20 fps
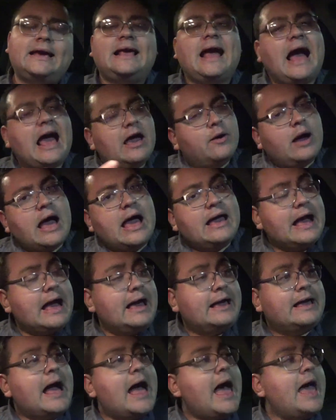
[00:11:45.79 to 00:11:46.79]

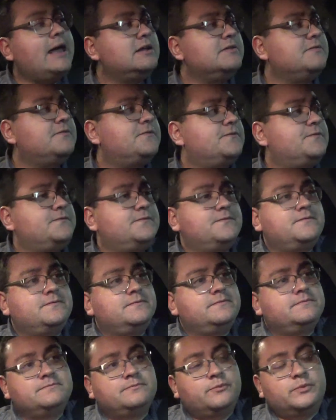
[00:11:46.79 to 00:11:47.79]
I kind of
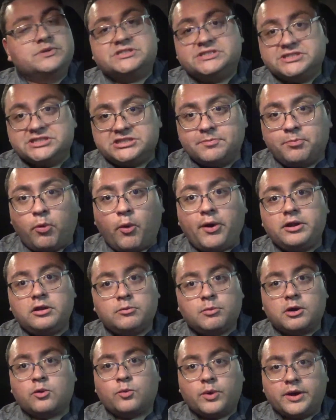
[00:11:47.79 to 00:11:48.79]
was disappointed
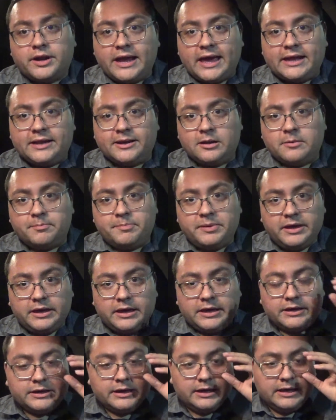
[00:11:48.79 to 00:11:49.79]
where it ended up
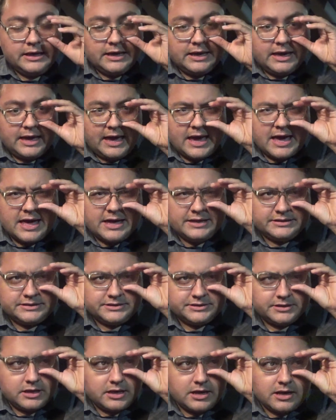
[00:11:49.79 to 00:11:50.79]
being,
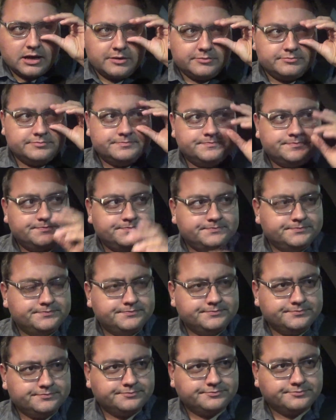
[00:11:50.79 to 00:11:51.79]
and
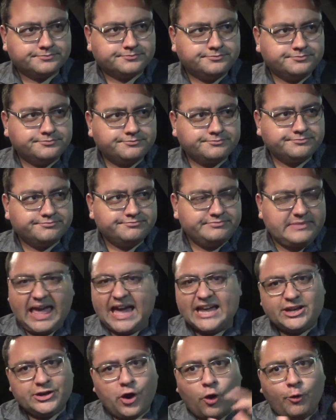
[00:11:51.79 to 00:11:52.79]

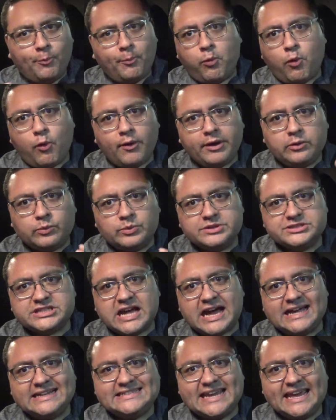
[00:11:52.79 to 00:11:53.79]
at no point was
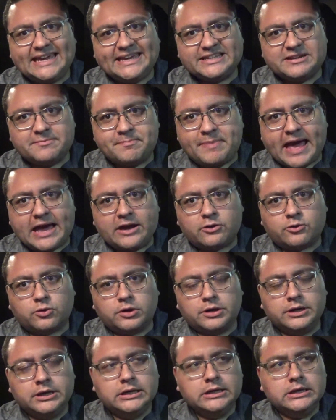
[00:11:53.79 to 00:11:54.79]
I taken aback
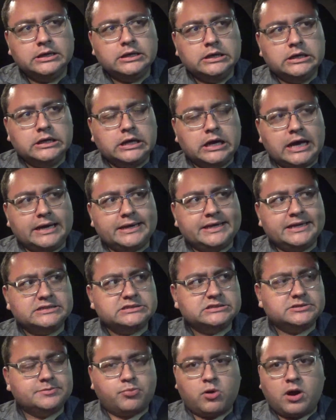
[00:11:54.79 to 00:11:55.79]
or, I guess,
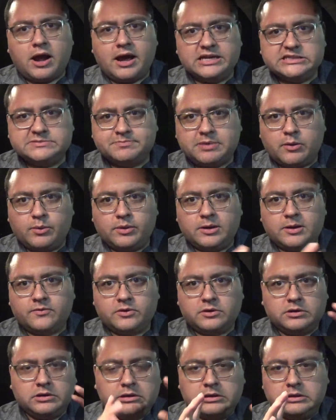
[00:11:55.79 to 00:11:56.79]
surprised by
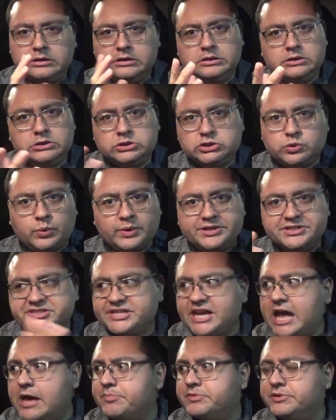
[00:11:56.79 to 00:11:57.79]
whatever twist
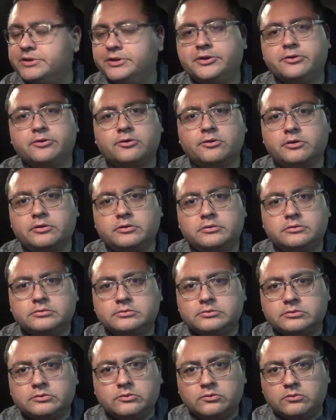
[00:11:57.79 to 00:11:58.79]
happened here
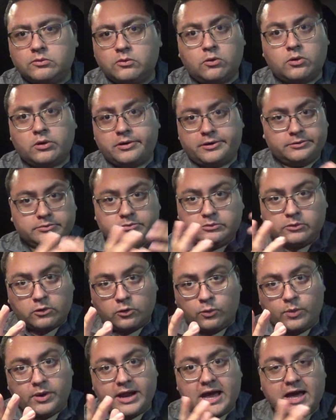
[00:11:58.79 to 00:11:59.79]
or
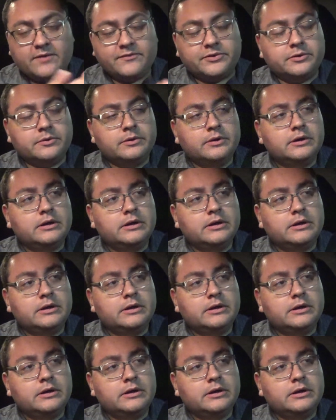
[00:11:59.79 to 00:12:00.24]
what have you.